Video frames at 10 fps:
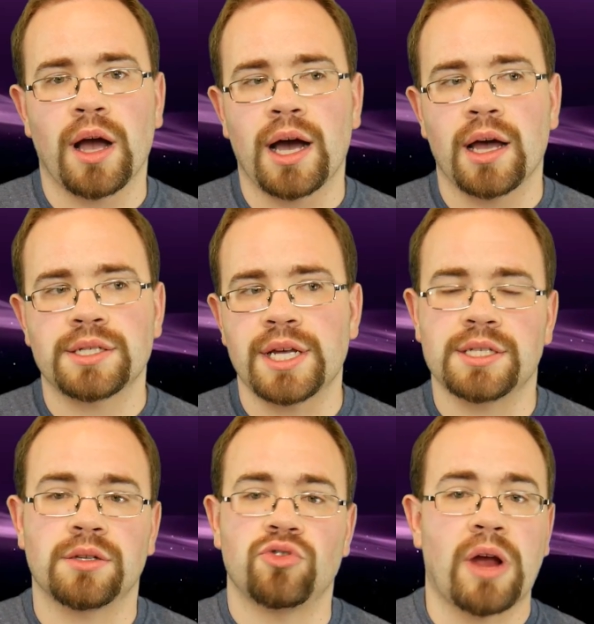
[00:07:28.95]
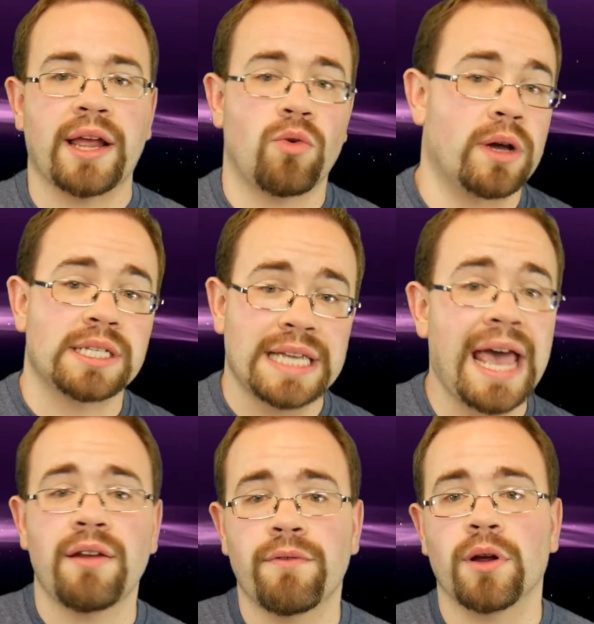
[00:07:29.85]
uh, say, Dragon Quest
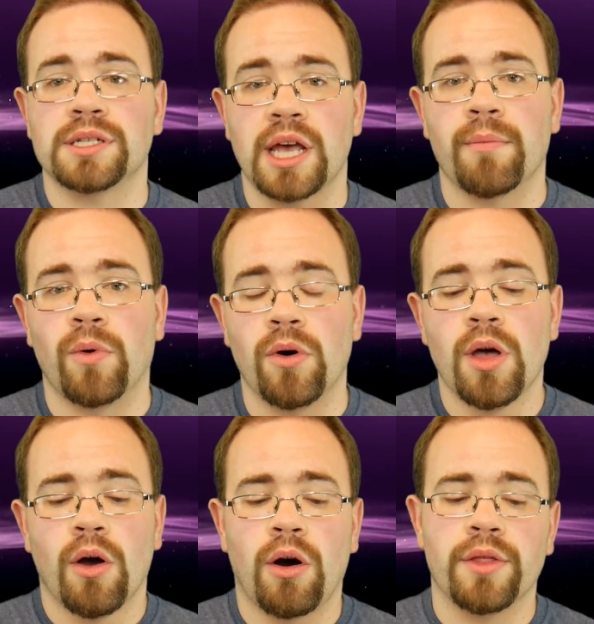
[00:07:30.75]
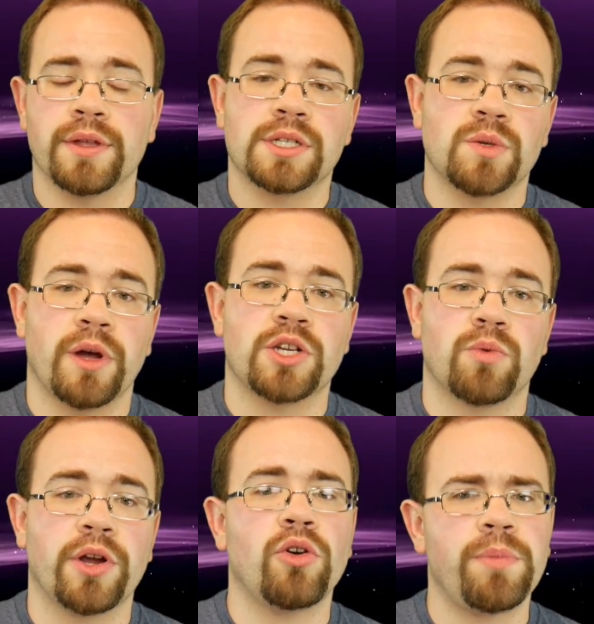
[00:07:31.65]
ten, for example, on the
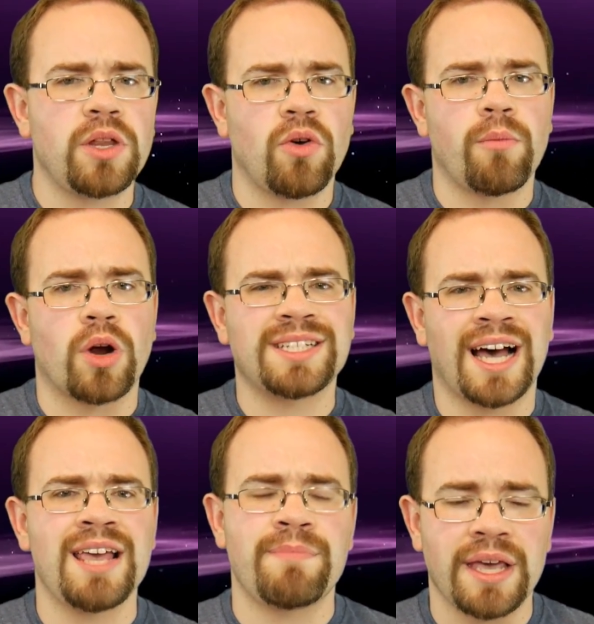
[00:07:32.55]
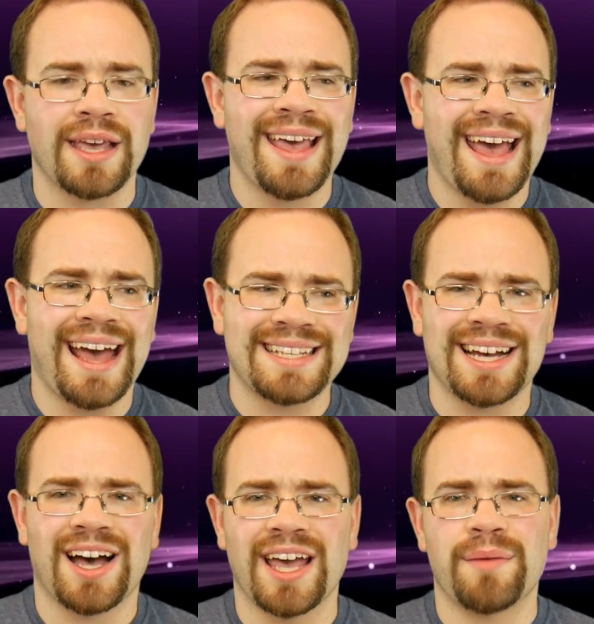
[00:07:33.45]
Switch, where you'll be doing more typing at
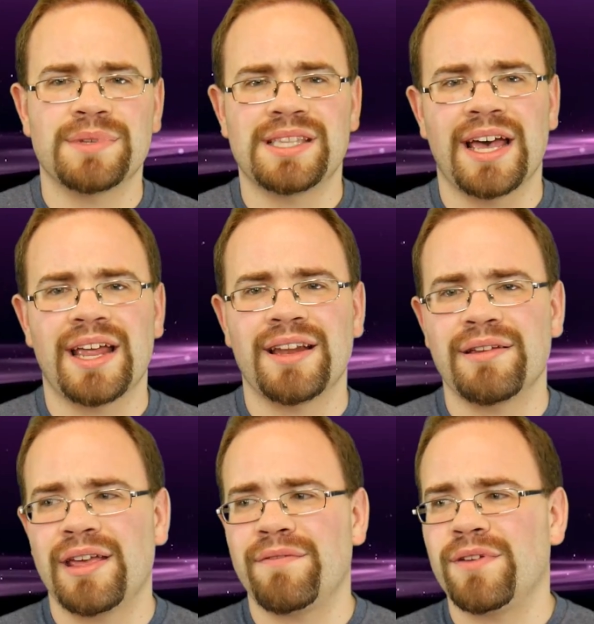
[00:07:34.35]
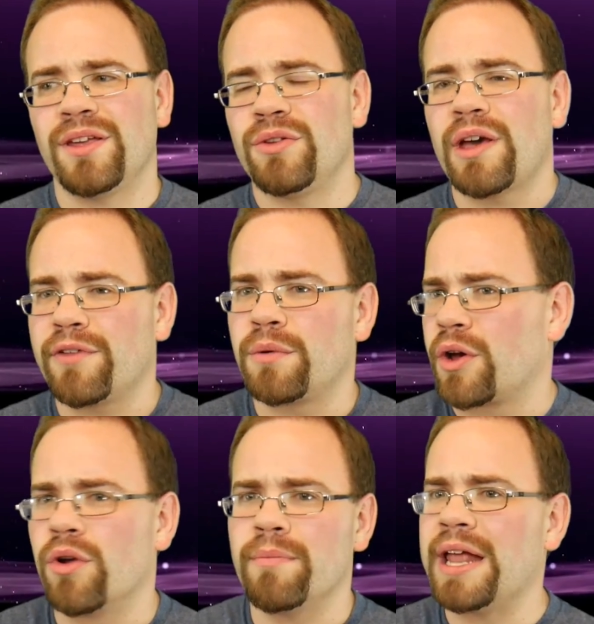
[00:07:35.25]
times than if you definitely
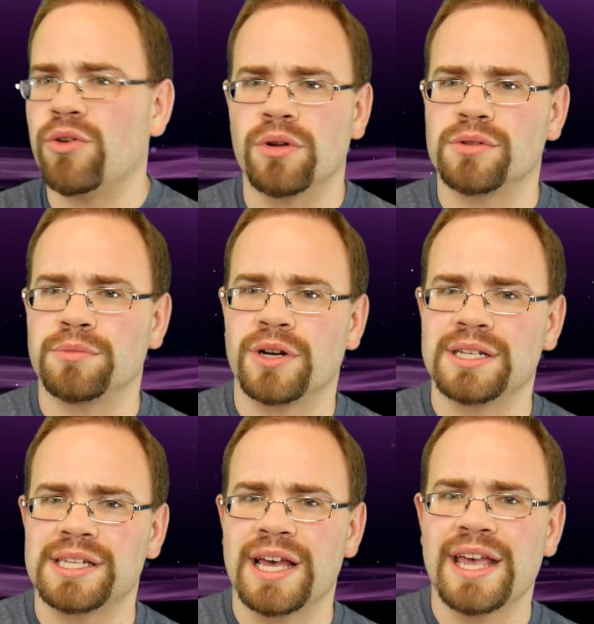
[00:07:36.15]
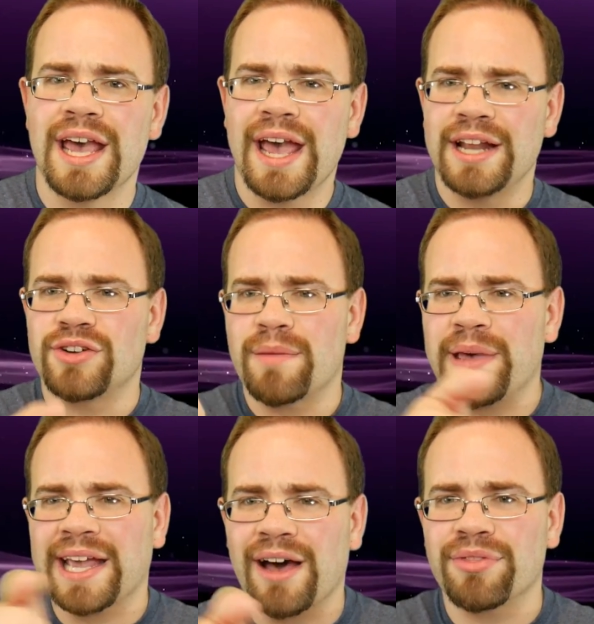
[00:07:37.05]
want to go in a menu, is what I'm trying to say, and try to
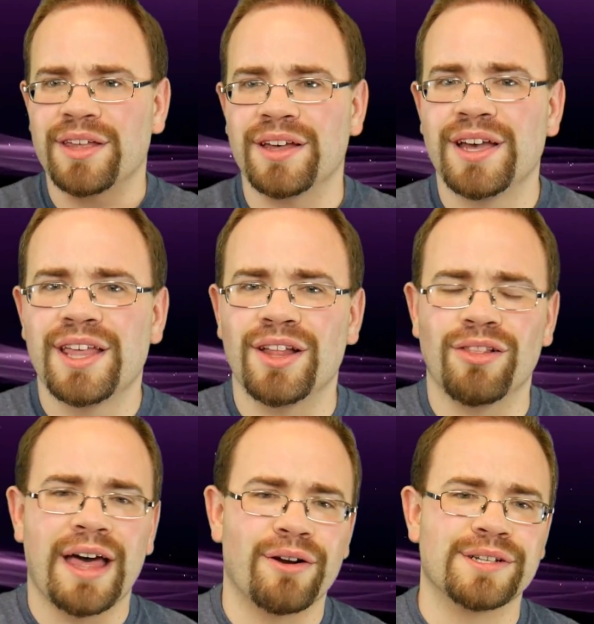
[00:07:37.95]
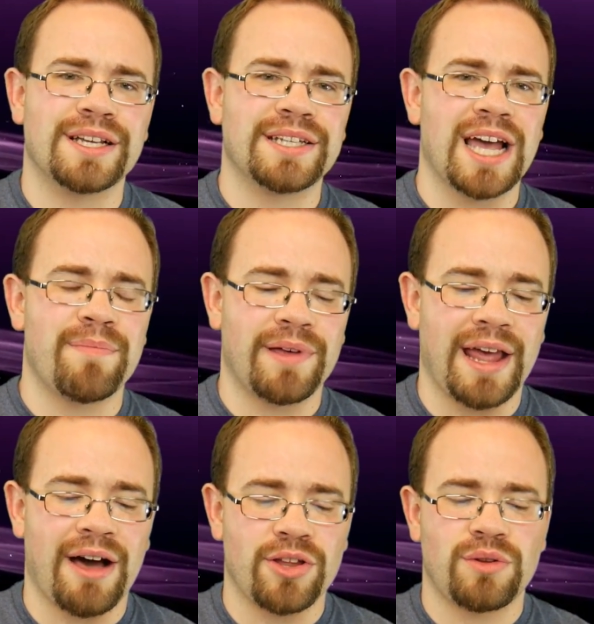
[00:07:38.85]
pick out the, the letters and type
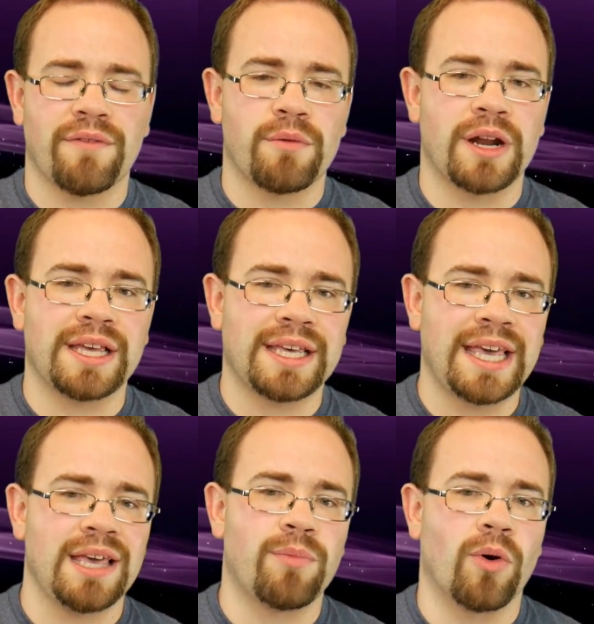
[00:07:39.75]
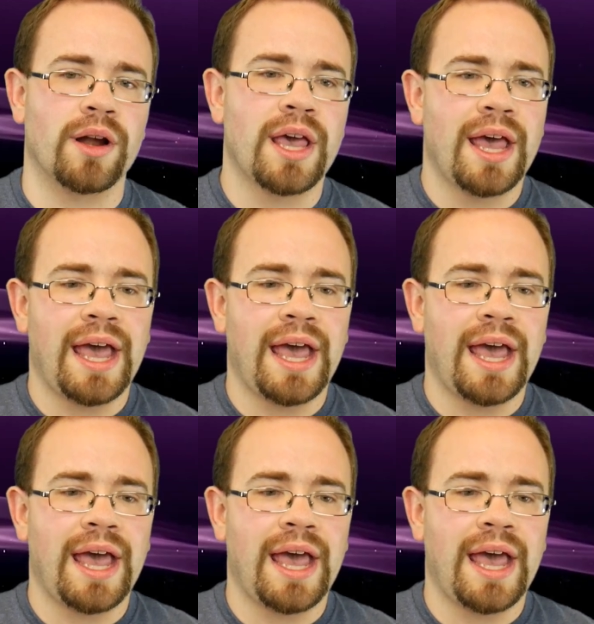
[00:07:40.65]
it out. You definitely want a keyboard.